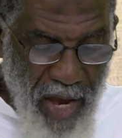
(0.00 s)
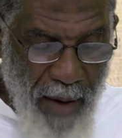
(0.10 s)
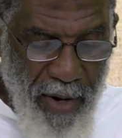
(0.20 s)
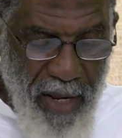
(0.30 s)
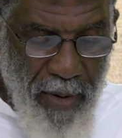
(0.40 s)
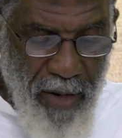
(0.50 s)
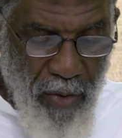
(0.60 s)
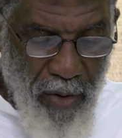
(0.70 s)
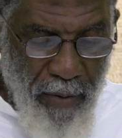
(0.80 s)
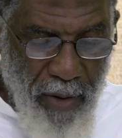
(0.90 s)
In Jabir
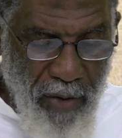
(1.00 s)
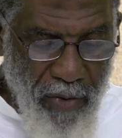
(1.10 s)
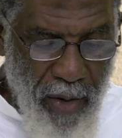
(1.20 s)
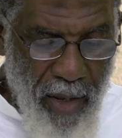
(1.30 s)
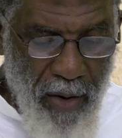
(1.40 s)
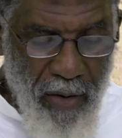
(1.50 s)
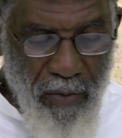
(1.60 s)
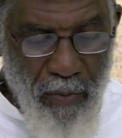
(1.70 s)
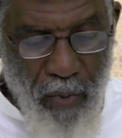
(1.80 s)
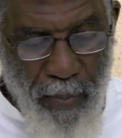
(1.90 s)
ibn Abdullah
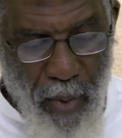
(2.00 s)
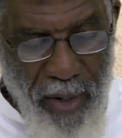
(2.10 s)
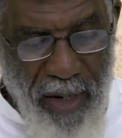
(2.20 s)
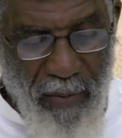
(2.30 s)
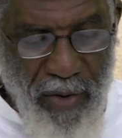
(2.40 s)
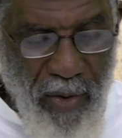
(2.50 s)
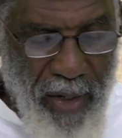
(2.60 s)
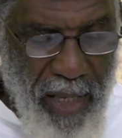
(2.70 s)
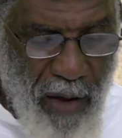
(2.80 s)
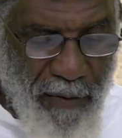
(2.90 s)
reported
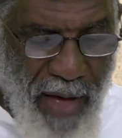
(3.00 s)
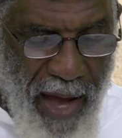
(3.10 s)
concerning the